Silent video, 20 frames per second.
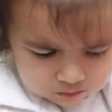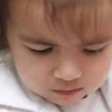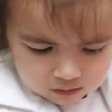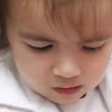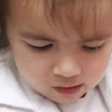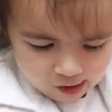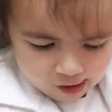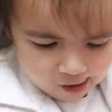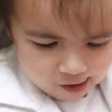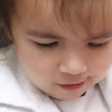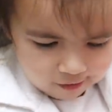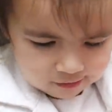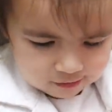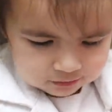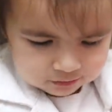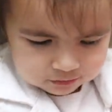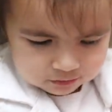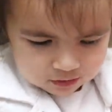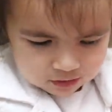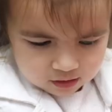for the
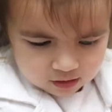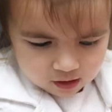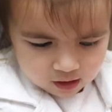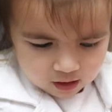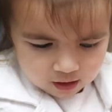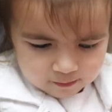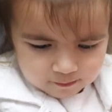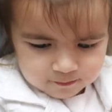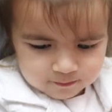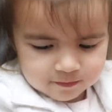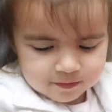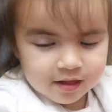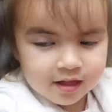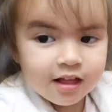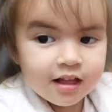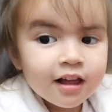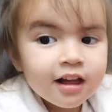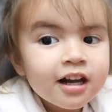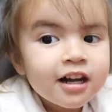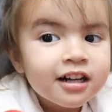doctor to come
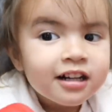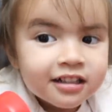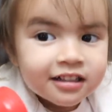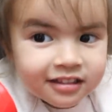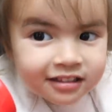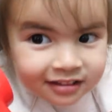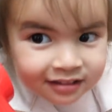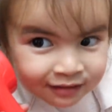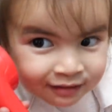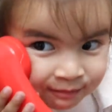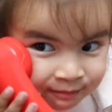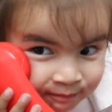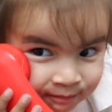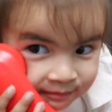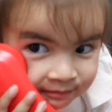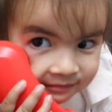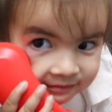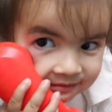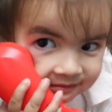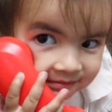quick, quick,
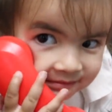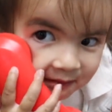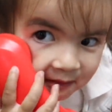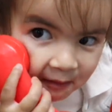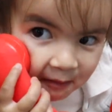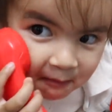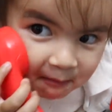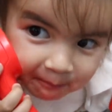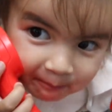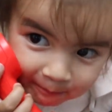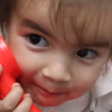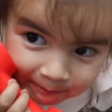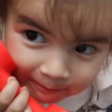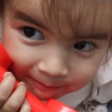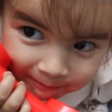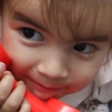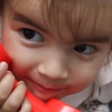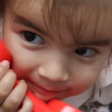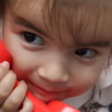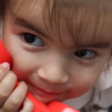quick.
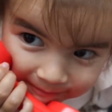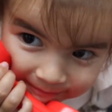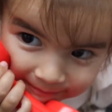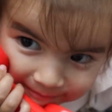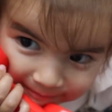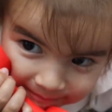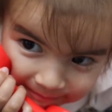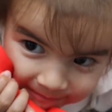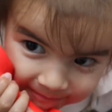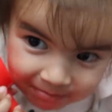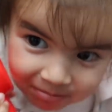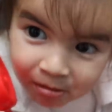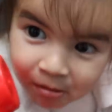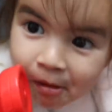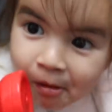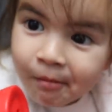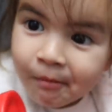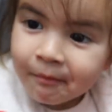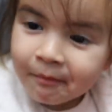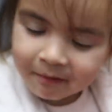The
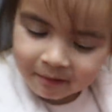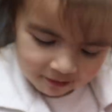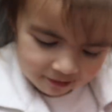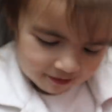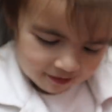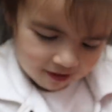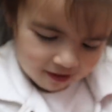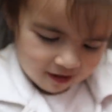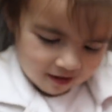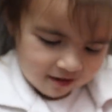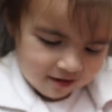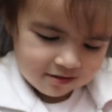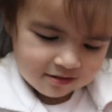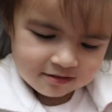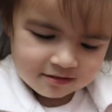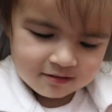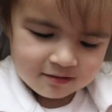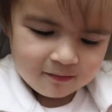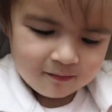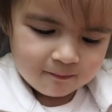doctor came with
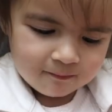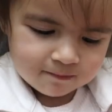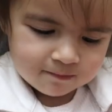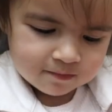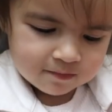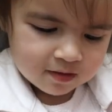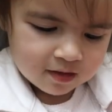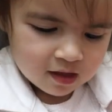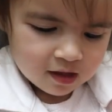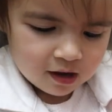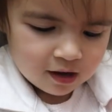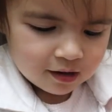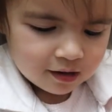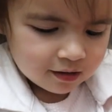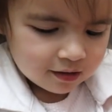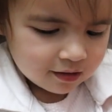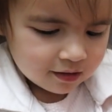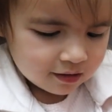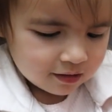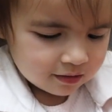his bag
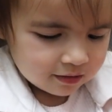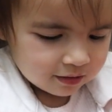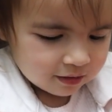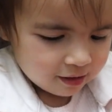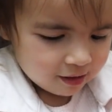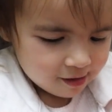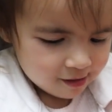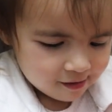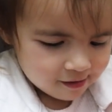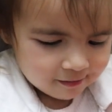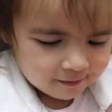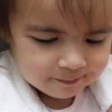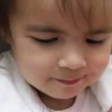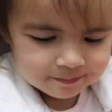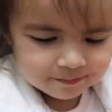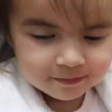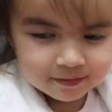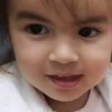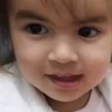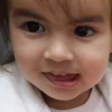and his hat,
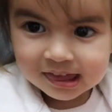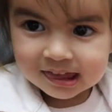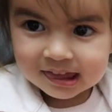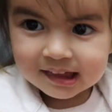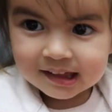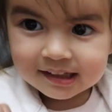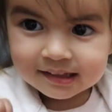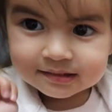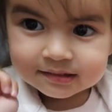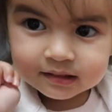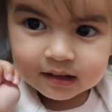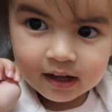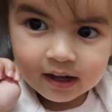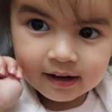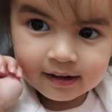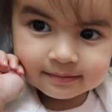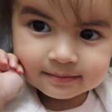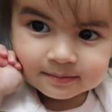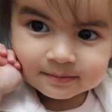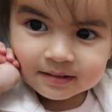and he knocked
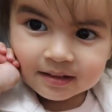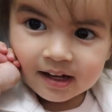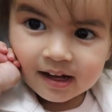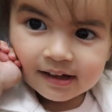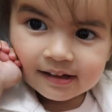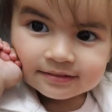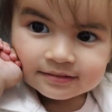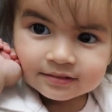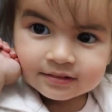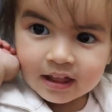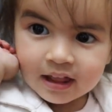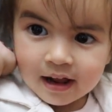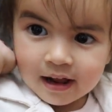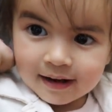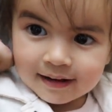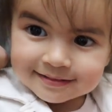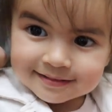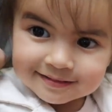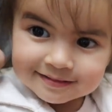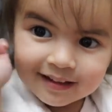on the door
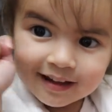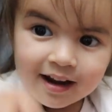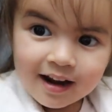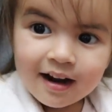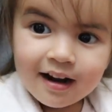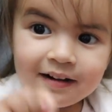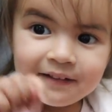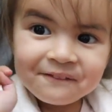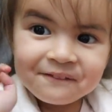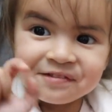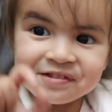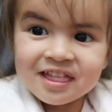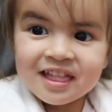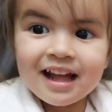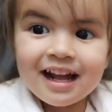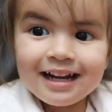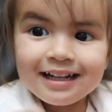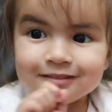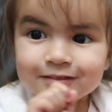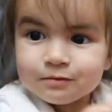with a
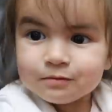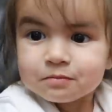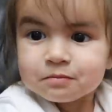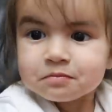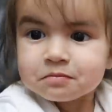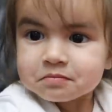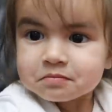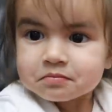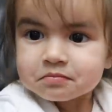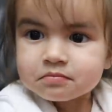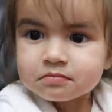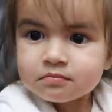rat-a-tat-tat.